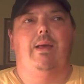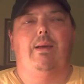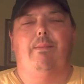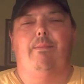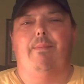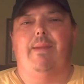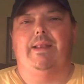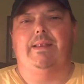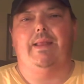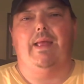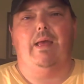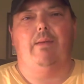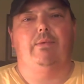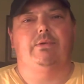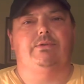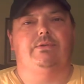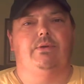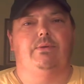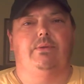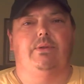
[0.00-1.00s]
my time is
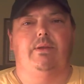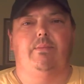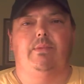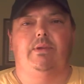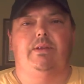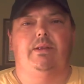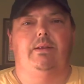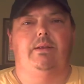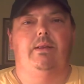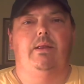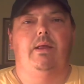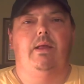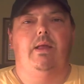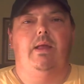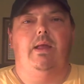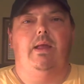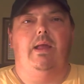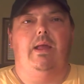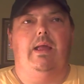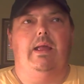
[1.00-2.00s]
so limited.
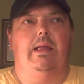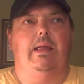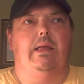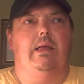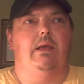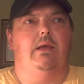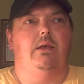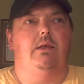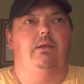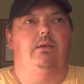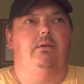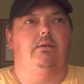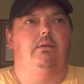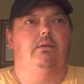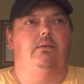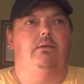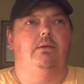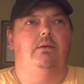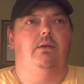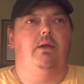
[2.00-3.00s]
And
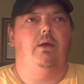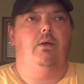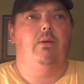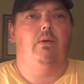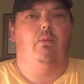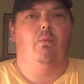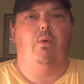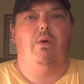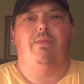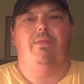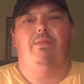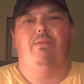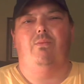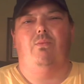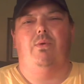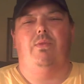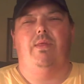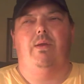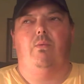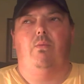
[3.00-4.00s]
you know, and what
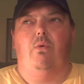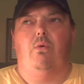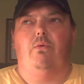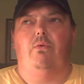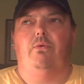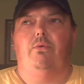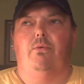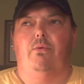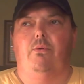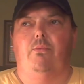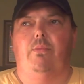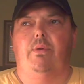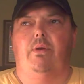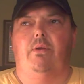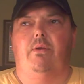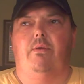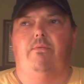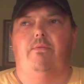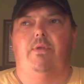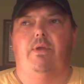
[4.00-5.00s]
they want on a group build
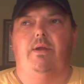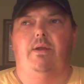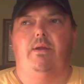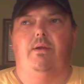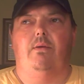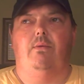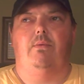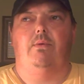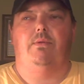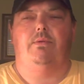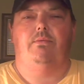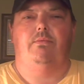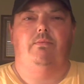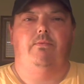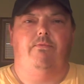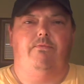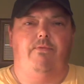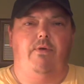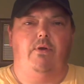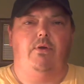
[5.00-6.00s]
over there with
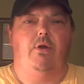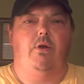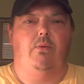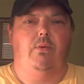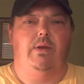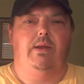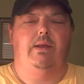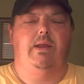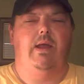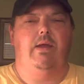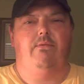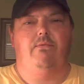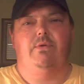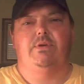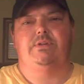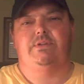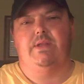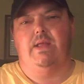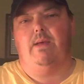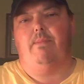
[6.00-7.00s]
photoing every
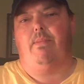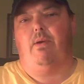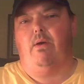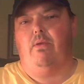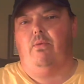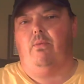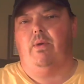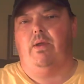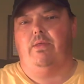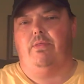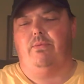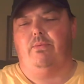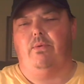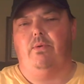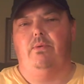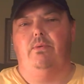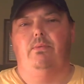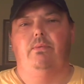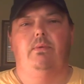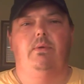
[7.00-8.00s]
step all the way
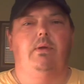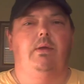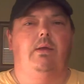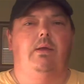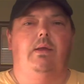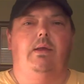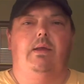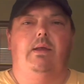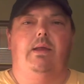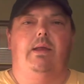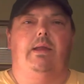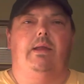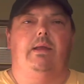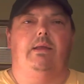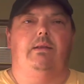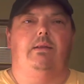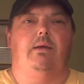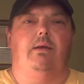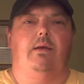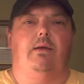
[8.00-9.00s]
through,
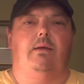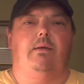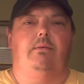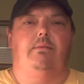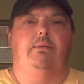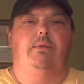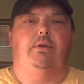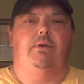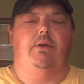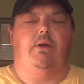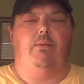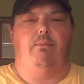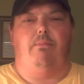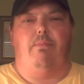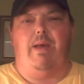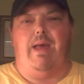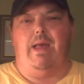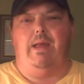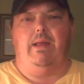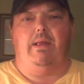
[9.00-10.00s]
and you know,
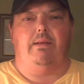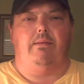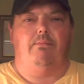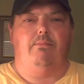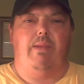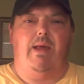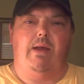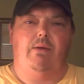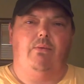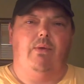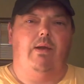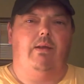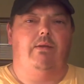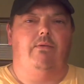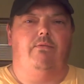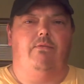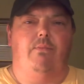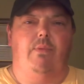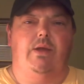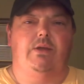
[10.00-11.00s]
background
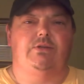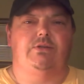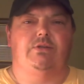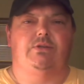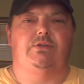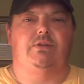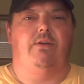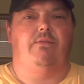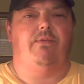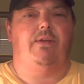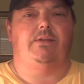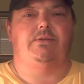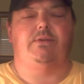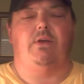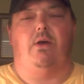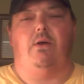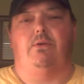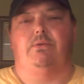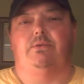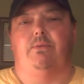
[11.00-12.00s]
information stuff. That's
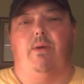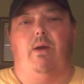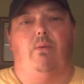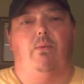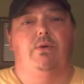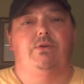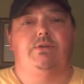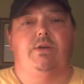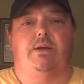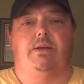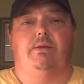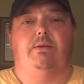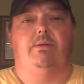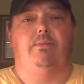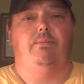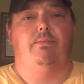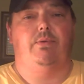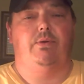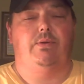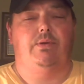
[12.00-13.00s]
awesome. I wish I could
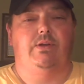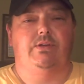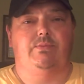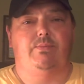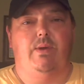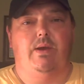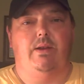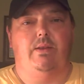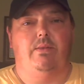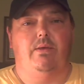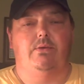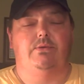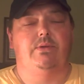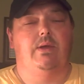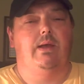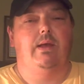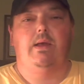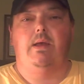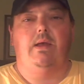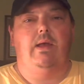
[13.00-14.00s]
participate in those.
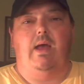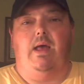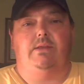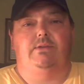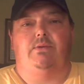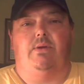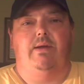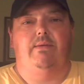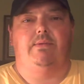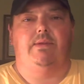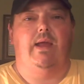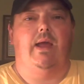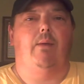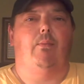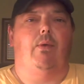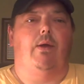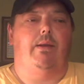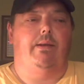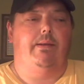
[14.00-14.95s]
I just don't have time right